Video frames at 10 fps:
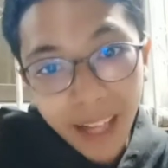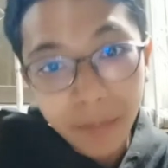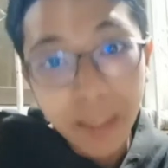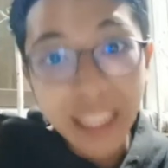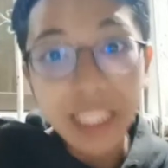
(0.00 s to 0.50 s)

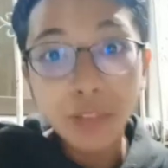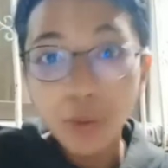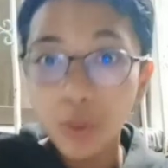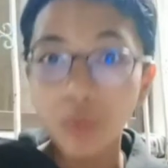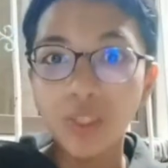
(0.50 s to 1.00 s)
making
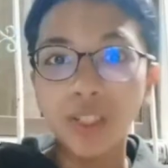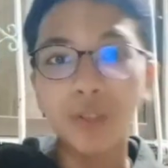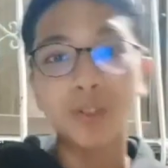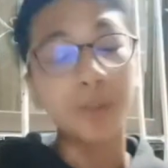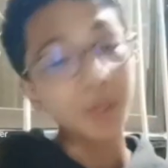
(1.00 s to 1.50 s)
YouTube
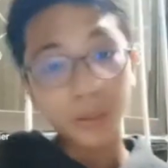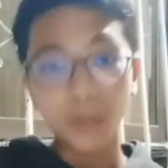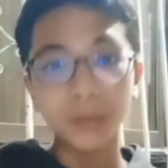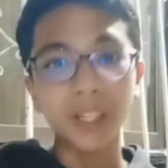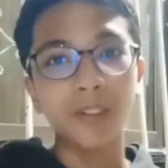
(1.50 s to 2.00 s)
videos on my
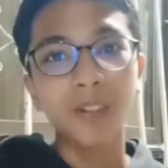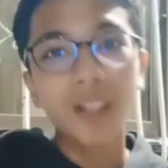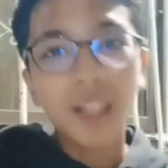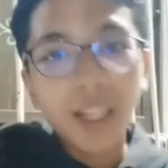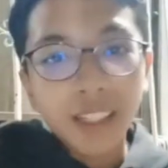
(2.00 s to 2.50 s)
YouTube channel.
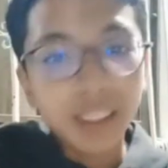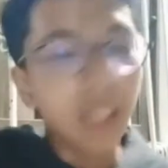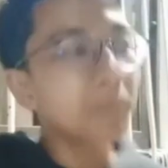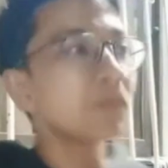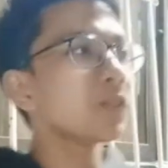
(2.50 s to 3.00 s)

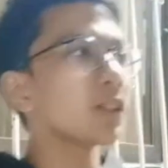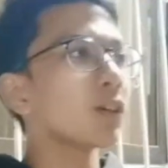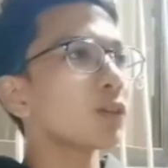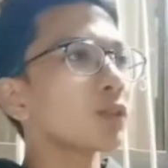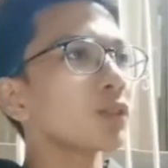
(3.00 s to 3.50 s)
Gaming
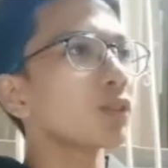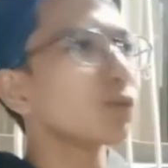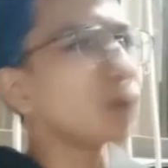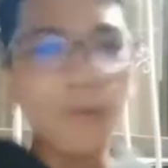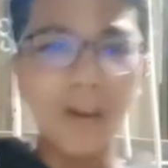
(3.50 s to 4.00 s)
videos,
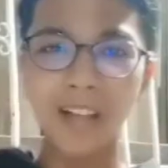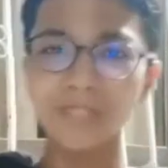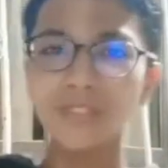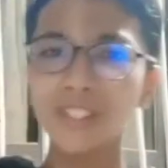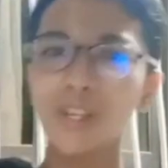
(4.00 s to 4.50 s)
Roblox
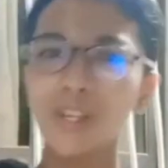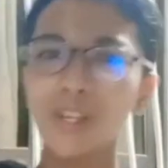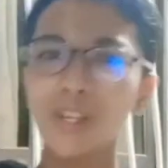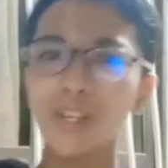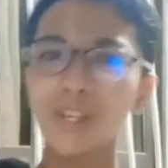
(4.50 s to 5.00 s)

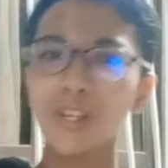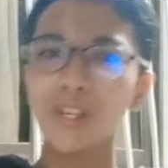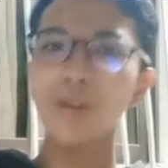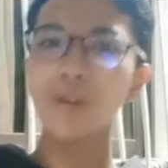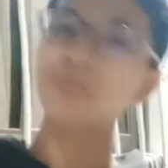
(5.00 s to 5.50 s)
videos, app videos,